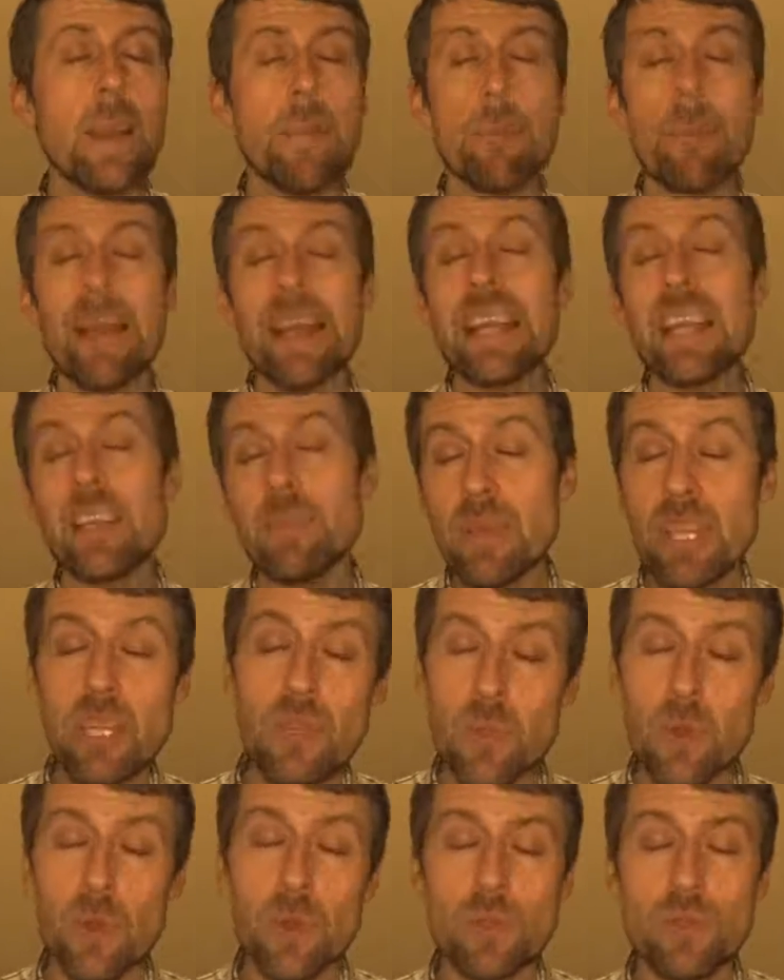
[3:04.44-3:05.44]
Mainly
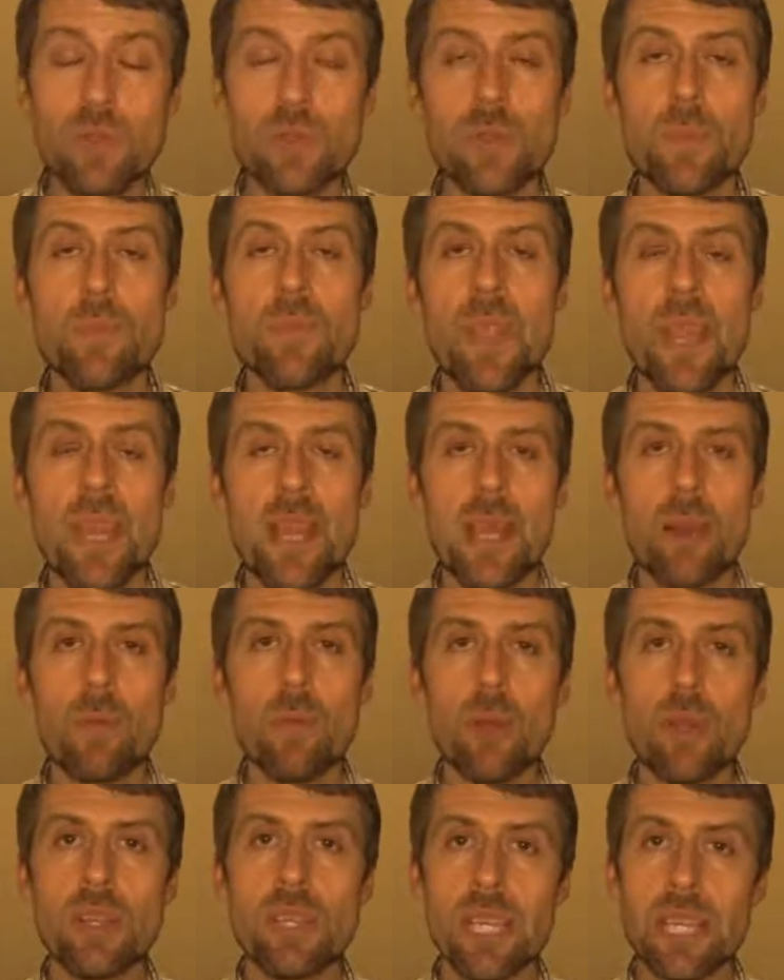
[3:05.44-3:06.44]
because
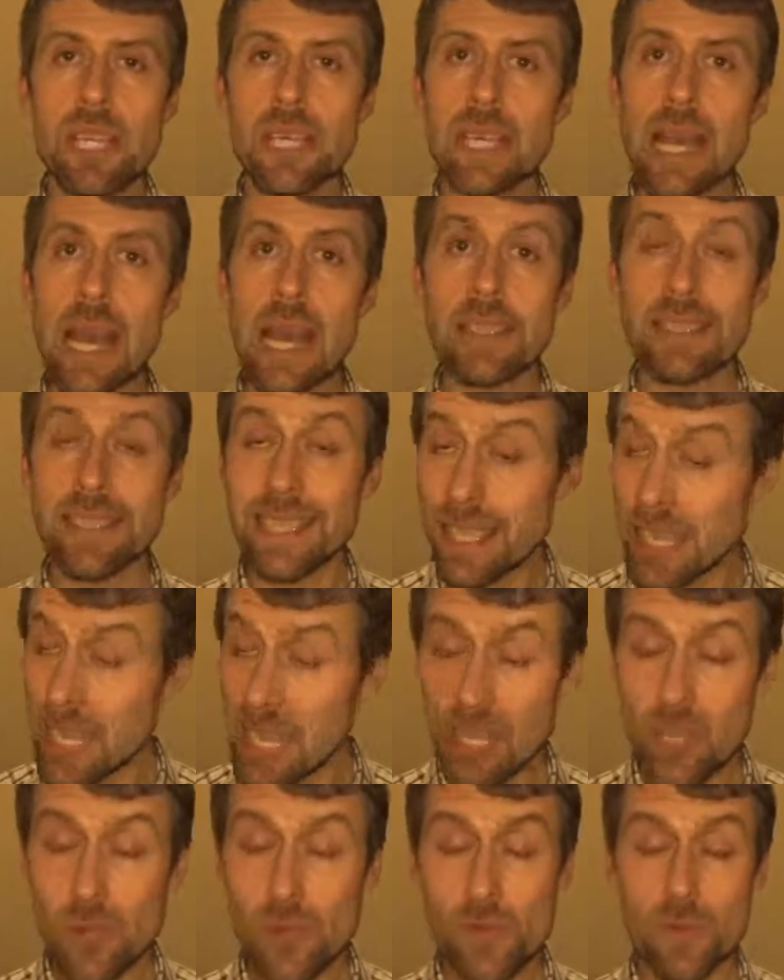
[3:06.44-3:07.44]
working as a
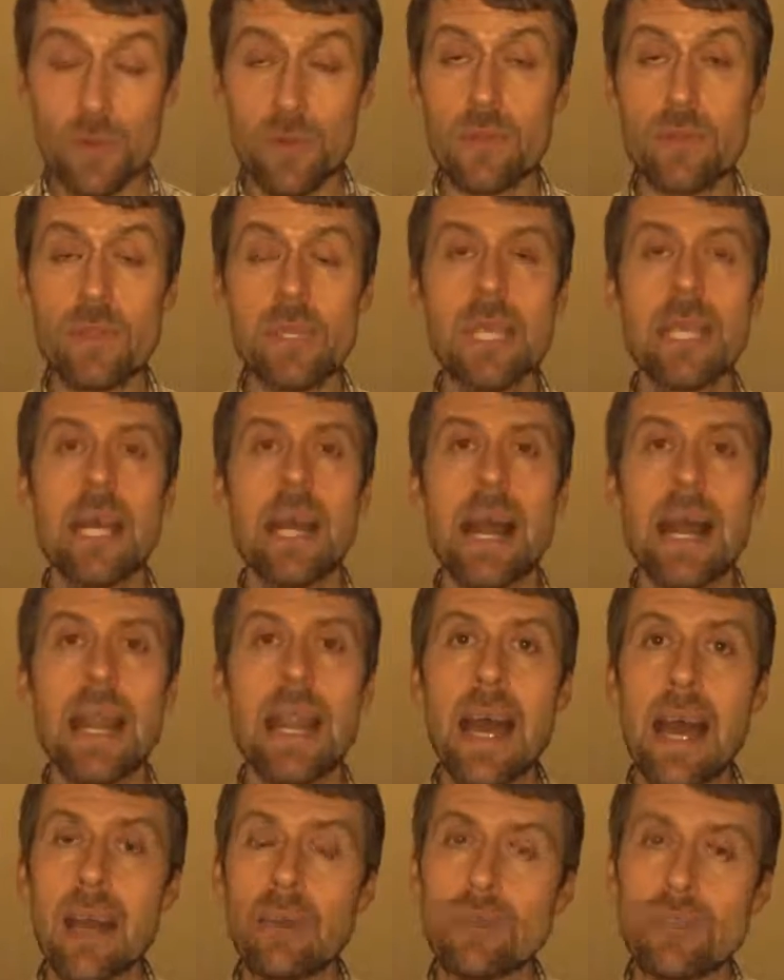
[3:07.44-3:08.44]
casual
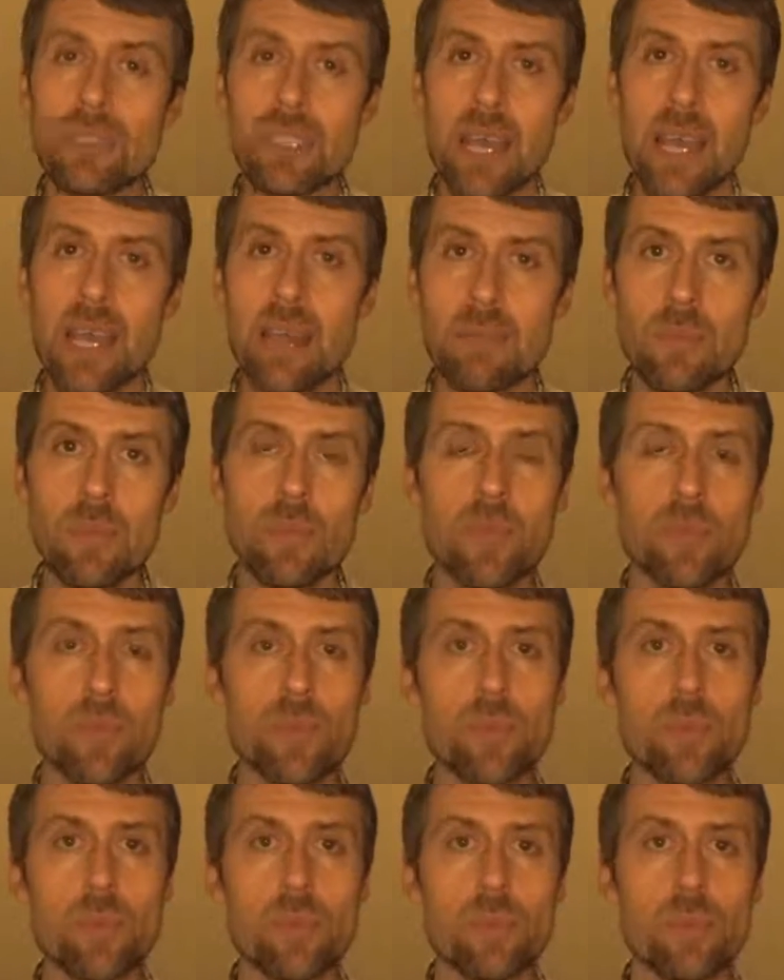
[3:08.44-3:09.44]
allows them
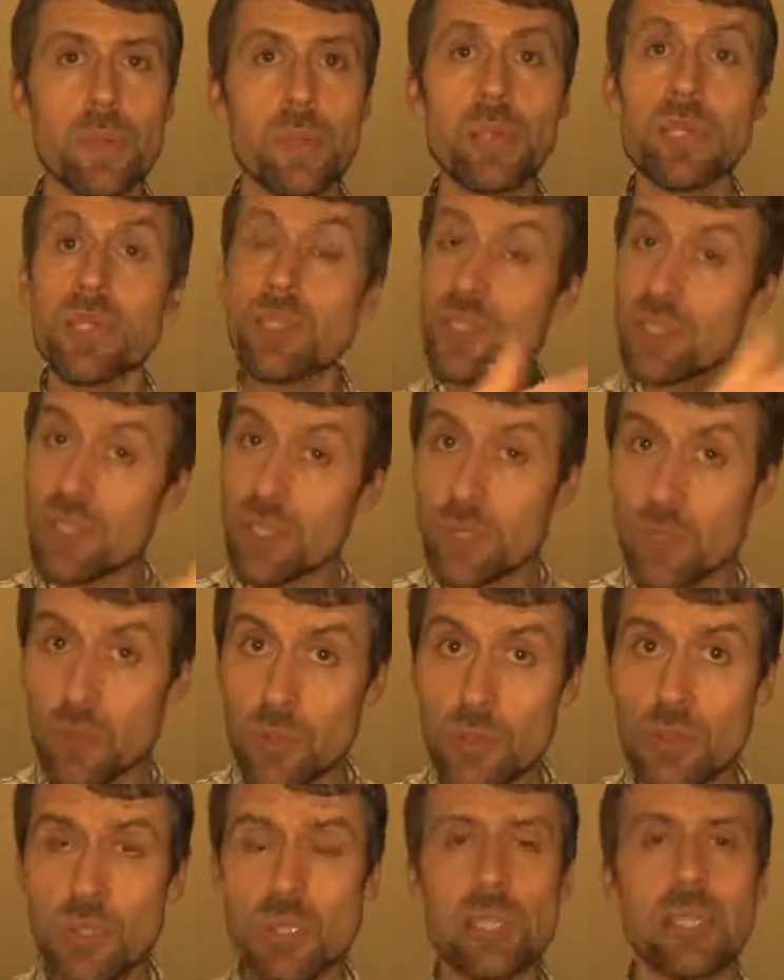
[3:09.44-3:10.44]
to pursue
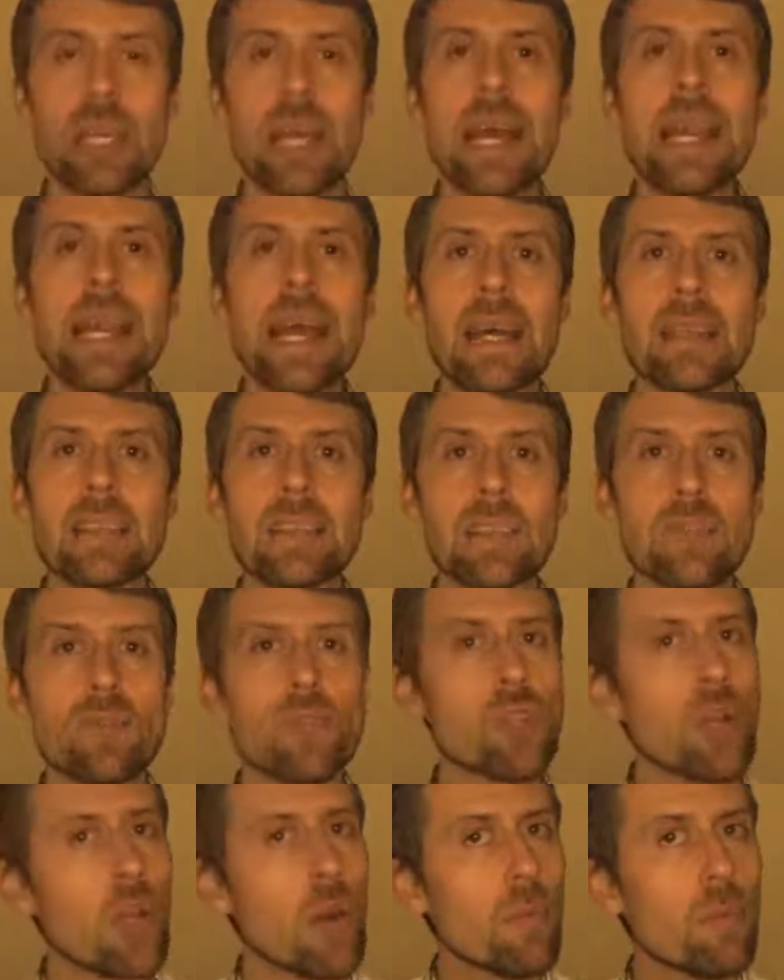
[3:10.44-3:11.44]
another
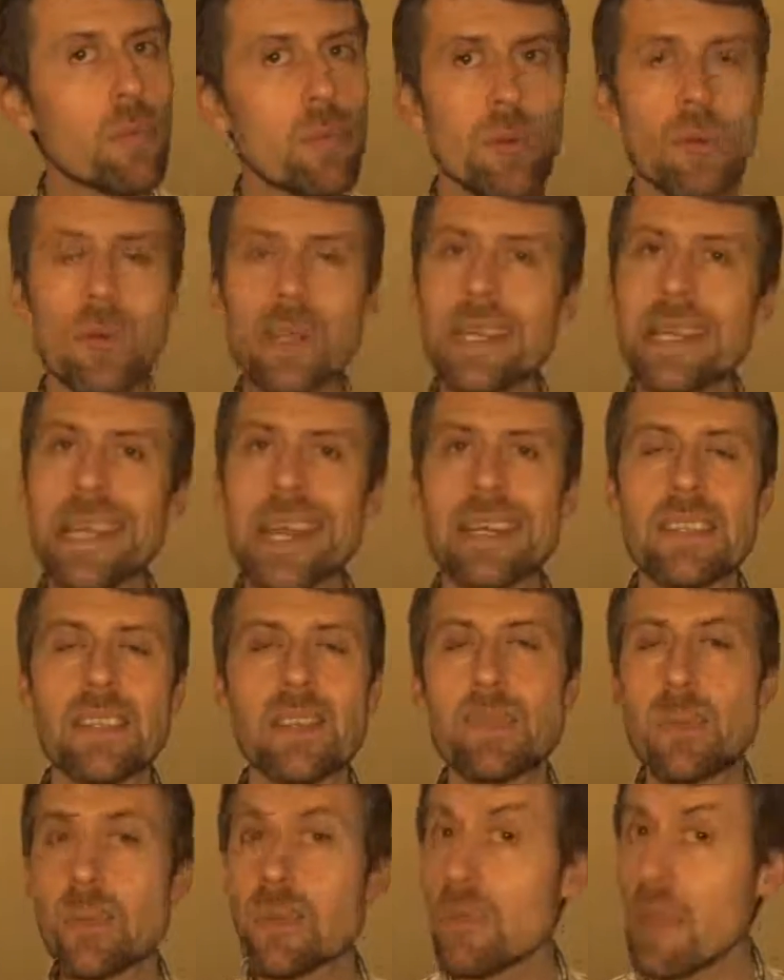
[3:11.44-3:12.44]
job or another
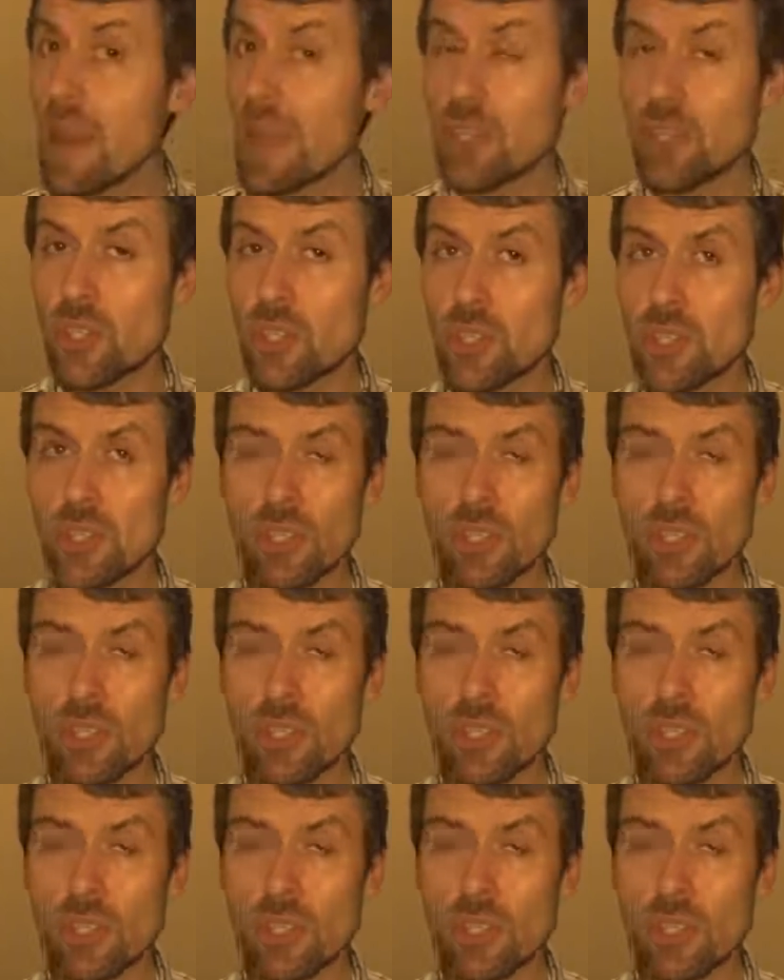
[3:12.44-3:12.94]
profession.